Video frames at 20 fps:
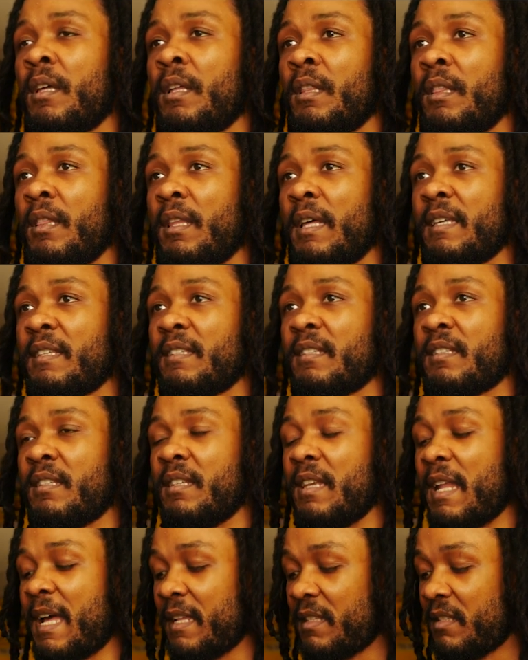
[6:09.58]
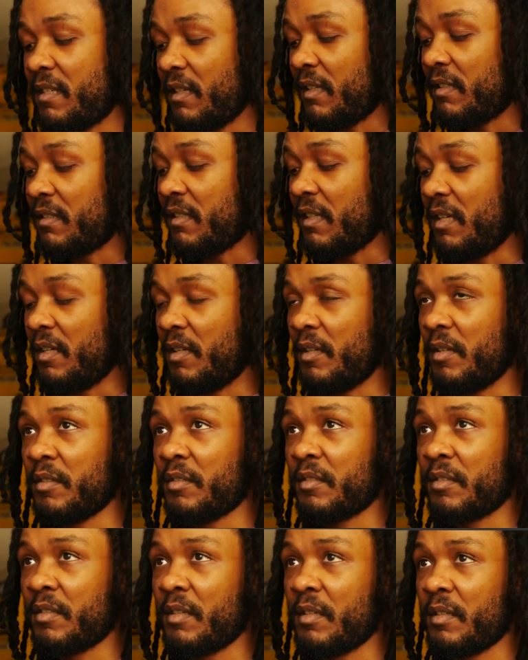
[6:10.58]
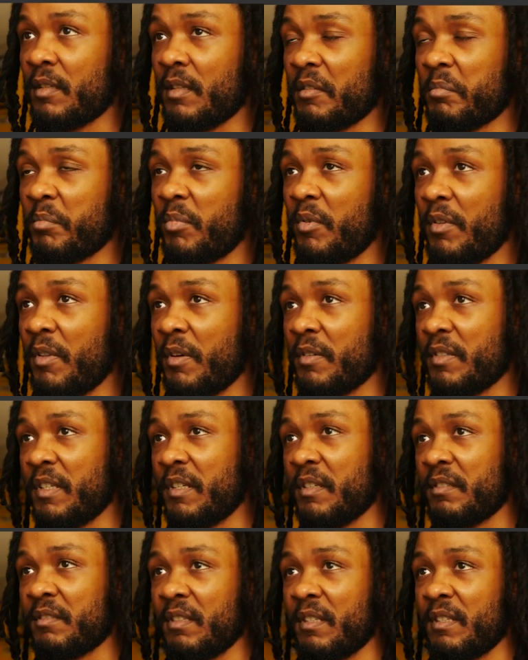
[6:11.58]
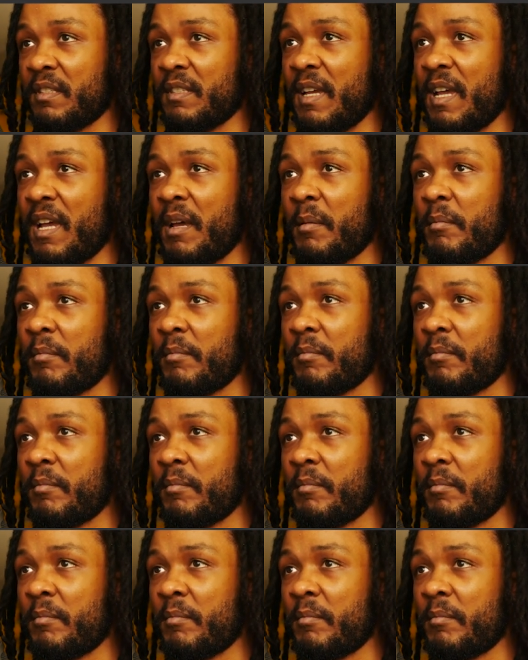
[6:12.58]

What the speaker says: Let's not take his ears. Let's pull those ears to the top.